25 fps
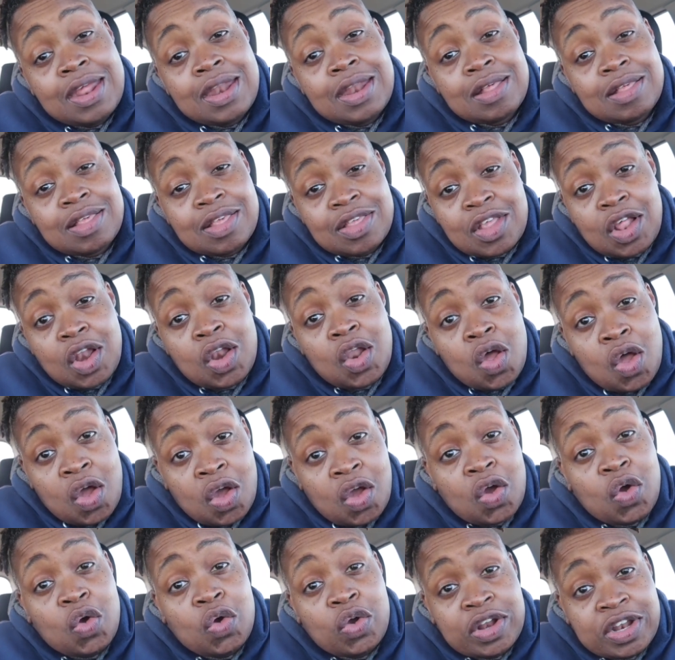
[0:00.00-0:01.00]
This is a
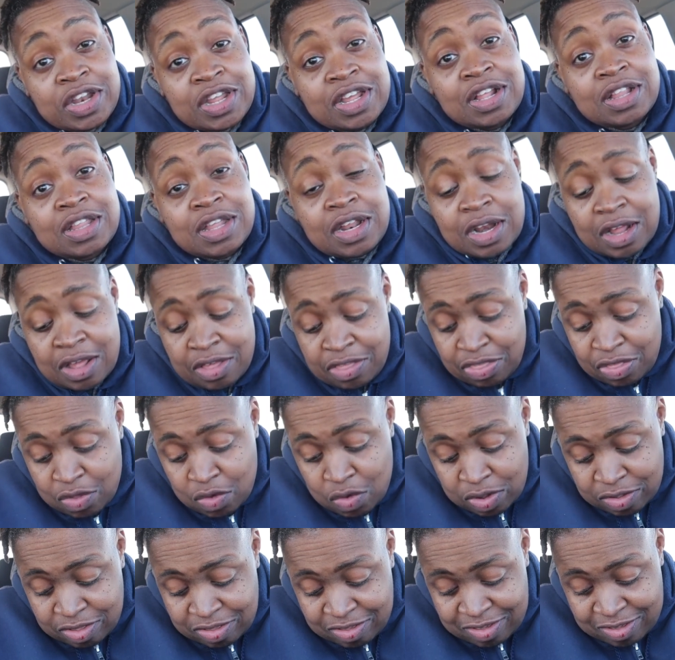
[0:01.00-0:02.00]
longer ordeal than I
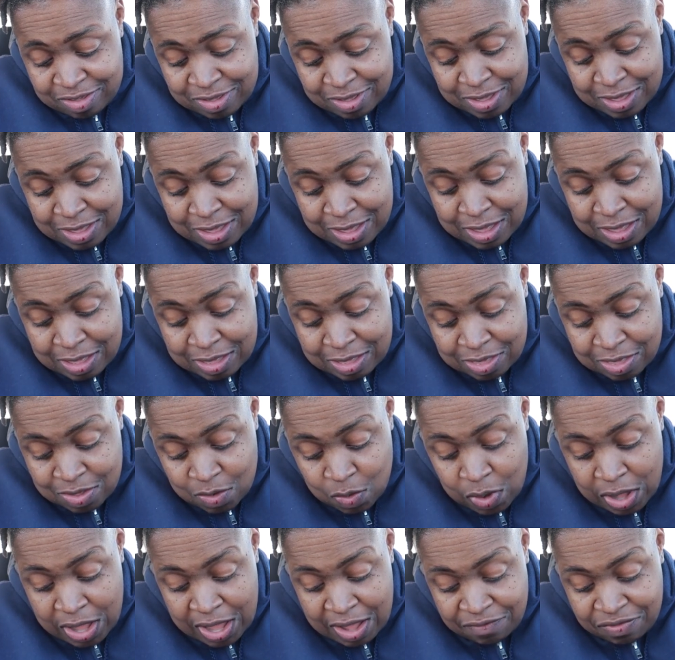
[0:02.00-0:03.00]
thought,
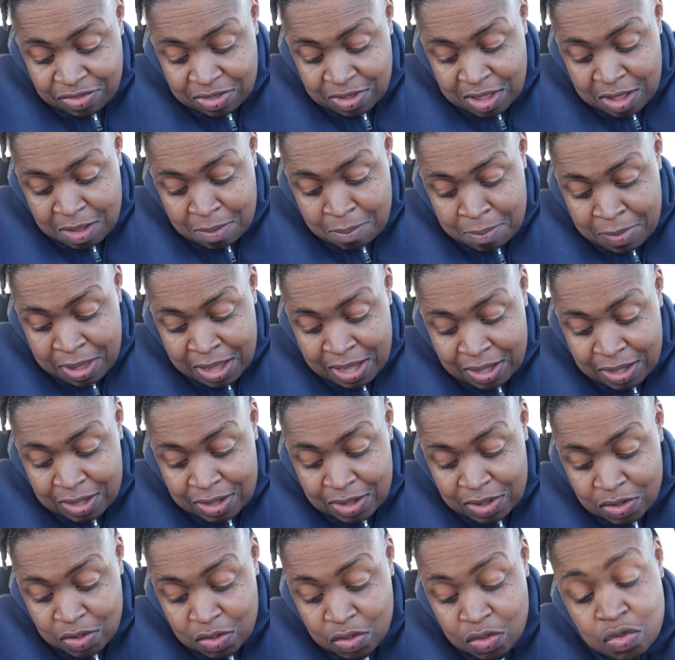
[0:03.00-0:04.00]
so I have to come
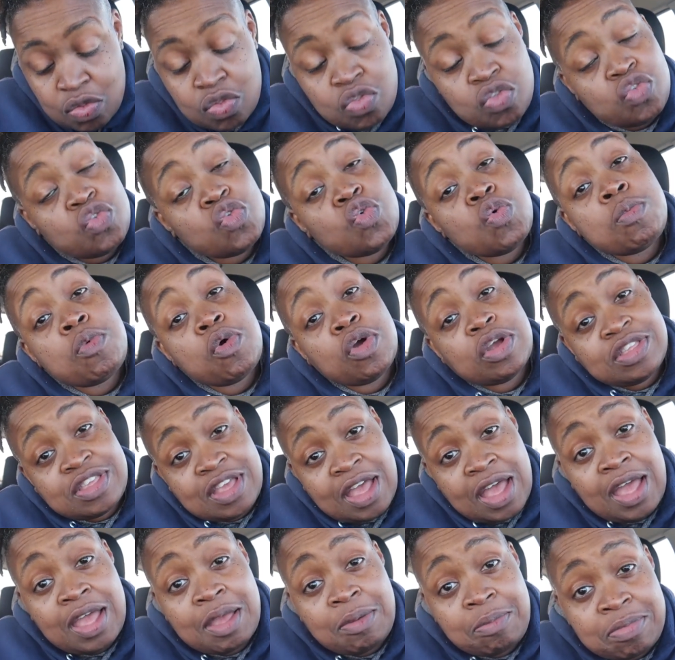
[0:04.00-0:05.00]
back 2 more
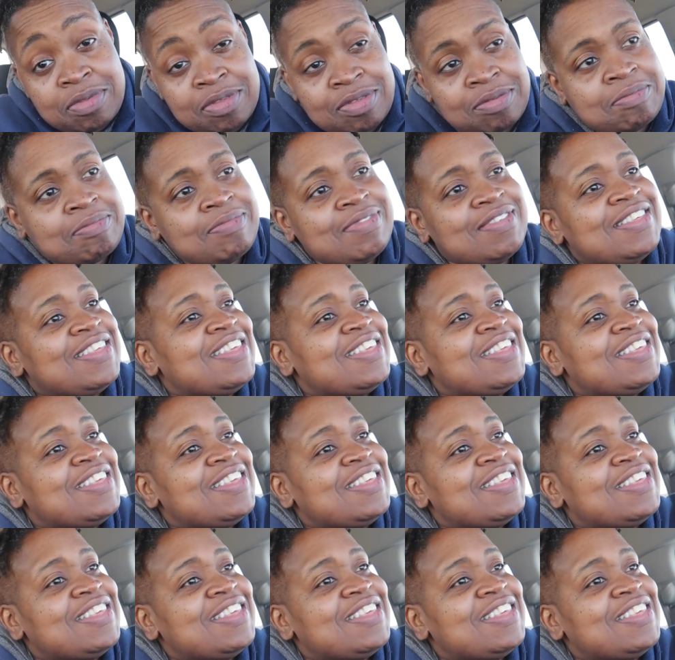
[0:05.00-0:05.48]
times.